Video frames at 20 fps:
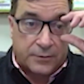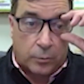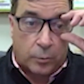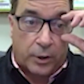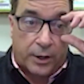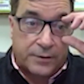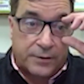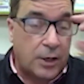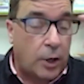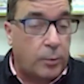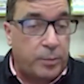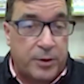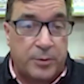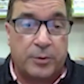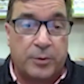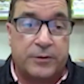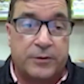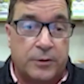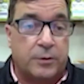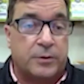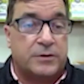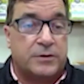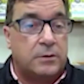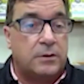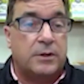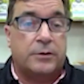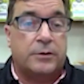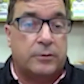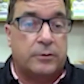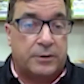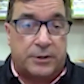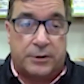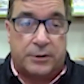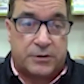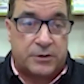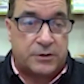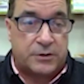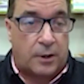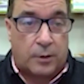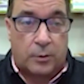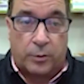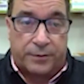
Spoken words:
And what I tell people to do is literally you start with